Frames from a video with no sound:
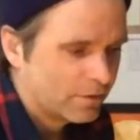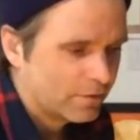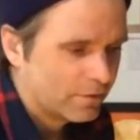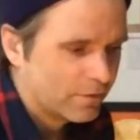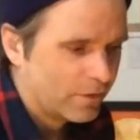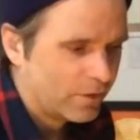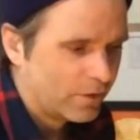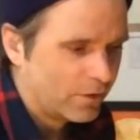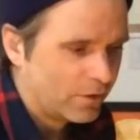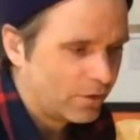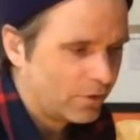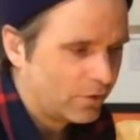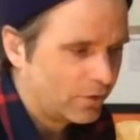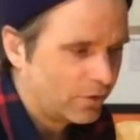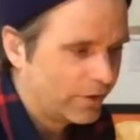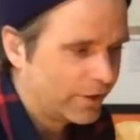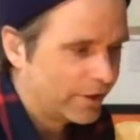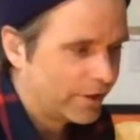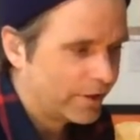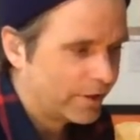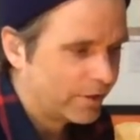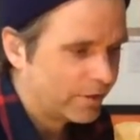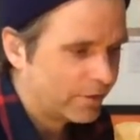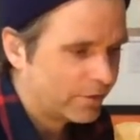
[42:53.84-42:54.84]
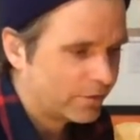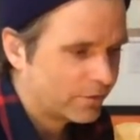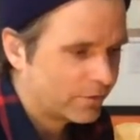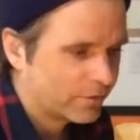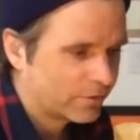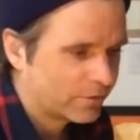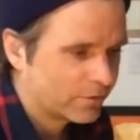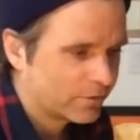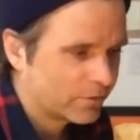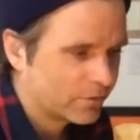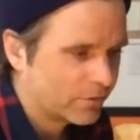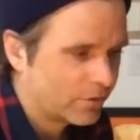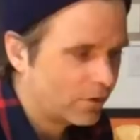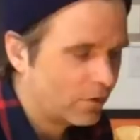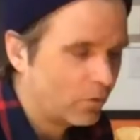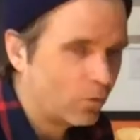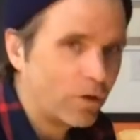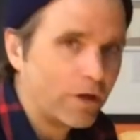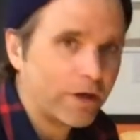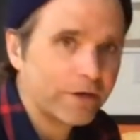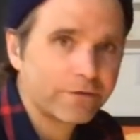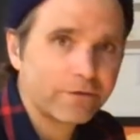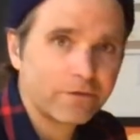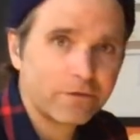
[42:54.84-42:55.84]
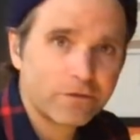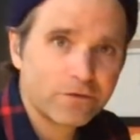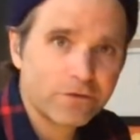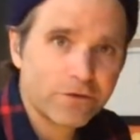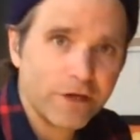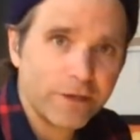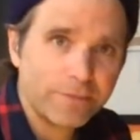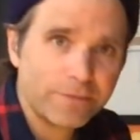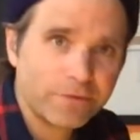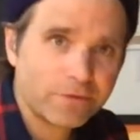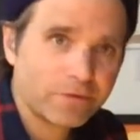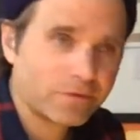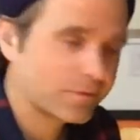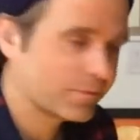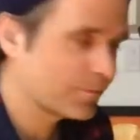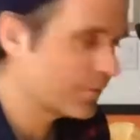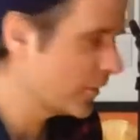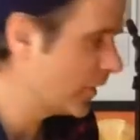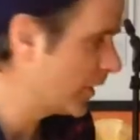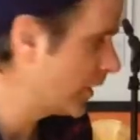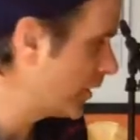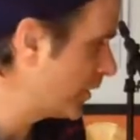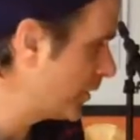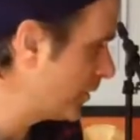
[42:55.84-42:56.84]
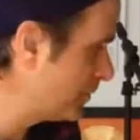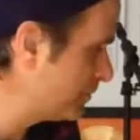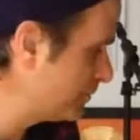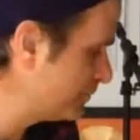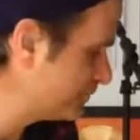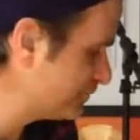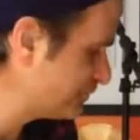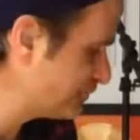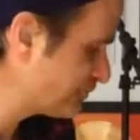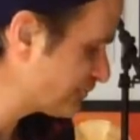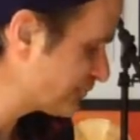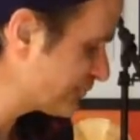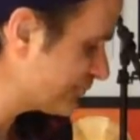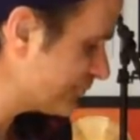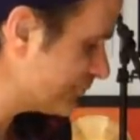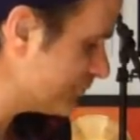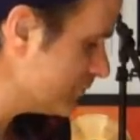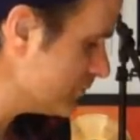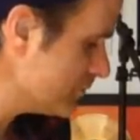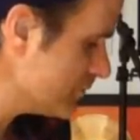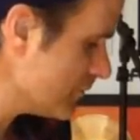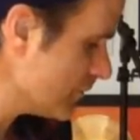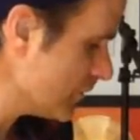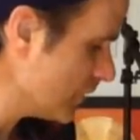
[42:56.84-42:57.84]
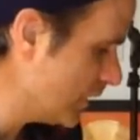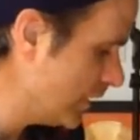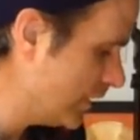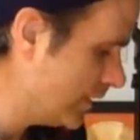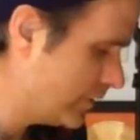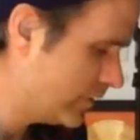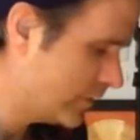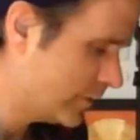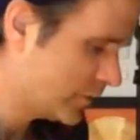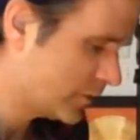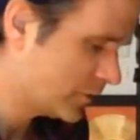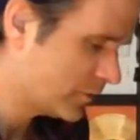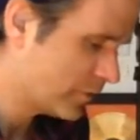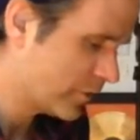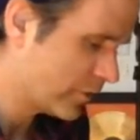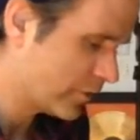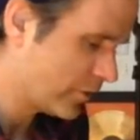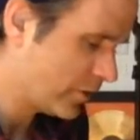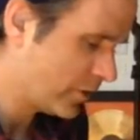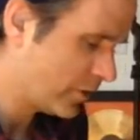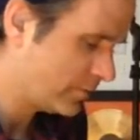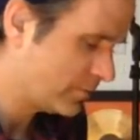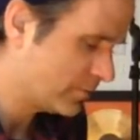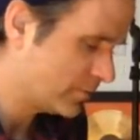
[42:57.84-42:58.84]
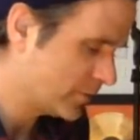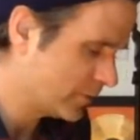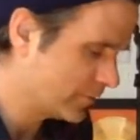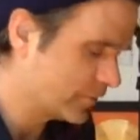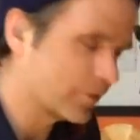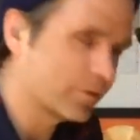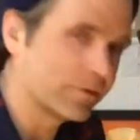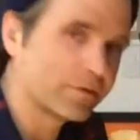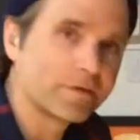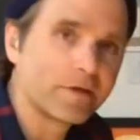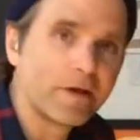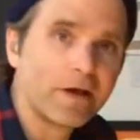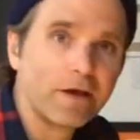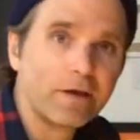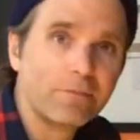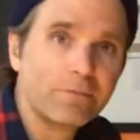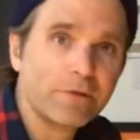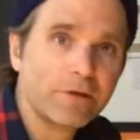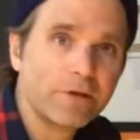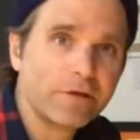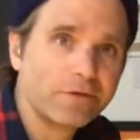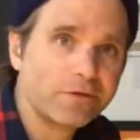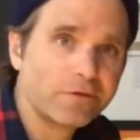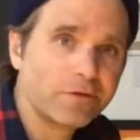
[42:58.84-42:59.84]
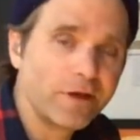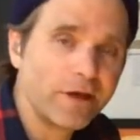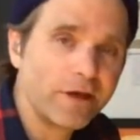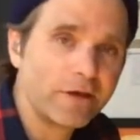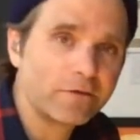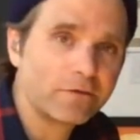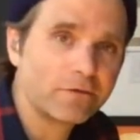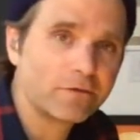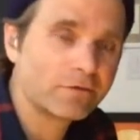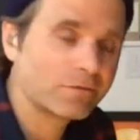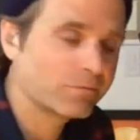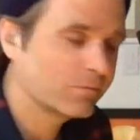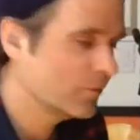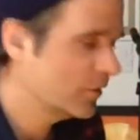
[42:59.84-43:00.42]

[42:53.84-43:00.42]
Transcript: all... Uh, all walks and stripes um, in this very difficult time, because as